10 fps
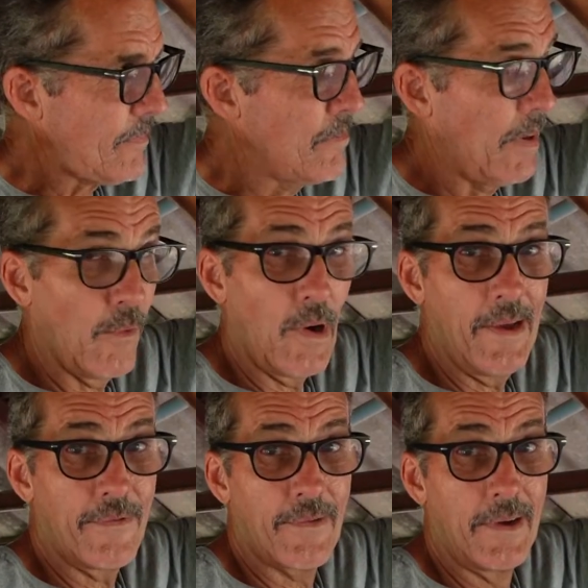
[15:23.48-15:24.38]
my
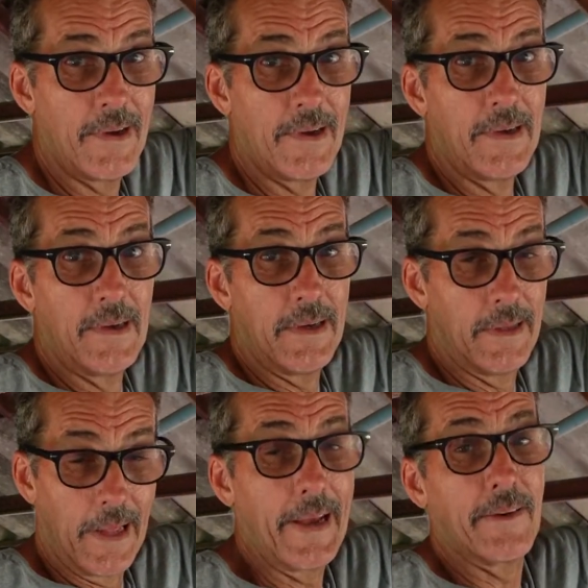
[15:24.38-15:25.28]
wife
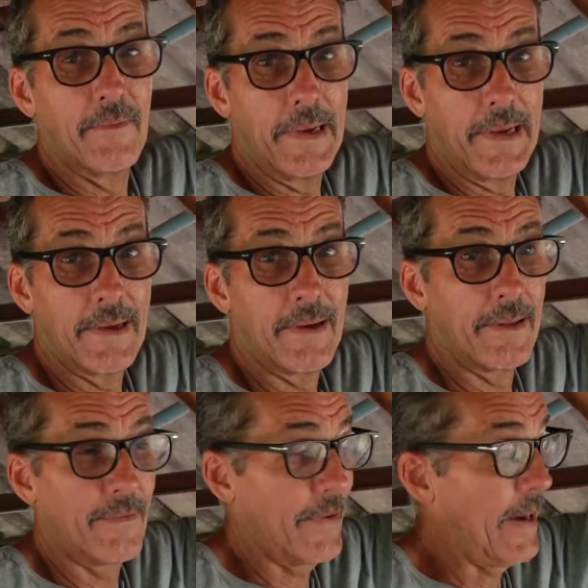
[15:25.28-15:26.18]
enlightened me on
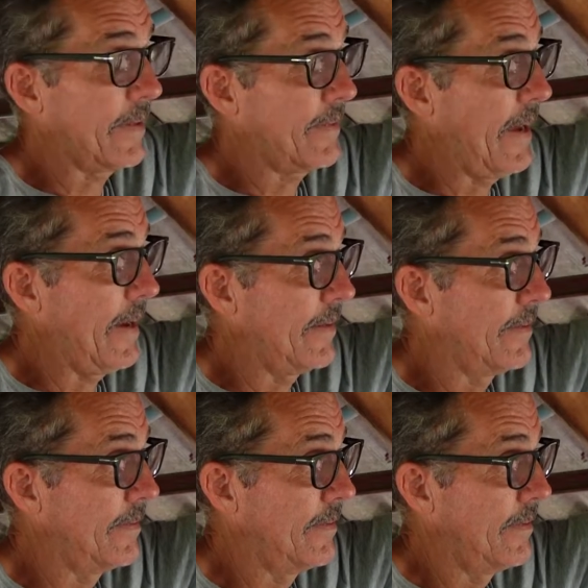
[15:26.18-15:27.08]
the fact that
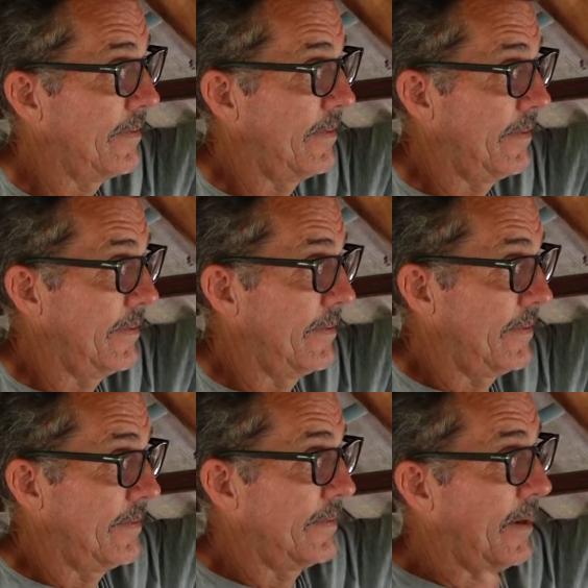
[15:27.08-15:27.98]

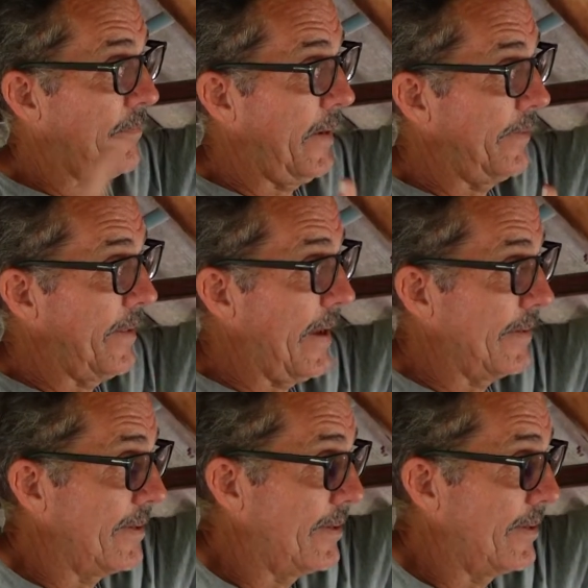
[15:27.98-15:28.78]
I made that